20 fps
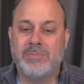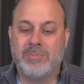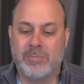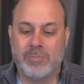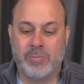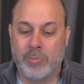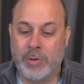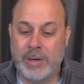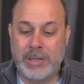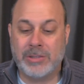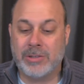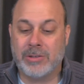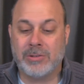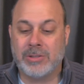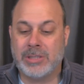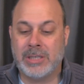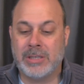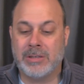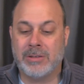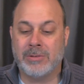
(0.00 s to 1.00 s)

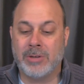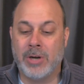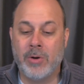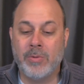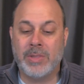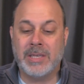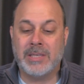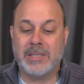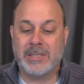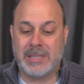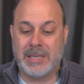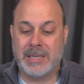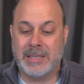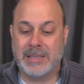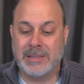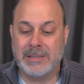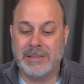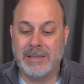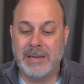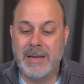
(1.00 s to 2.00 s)
research it or know these
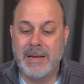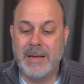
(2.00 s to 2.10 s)
things.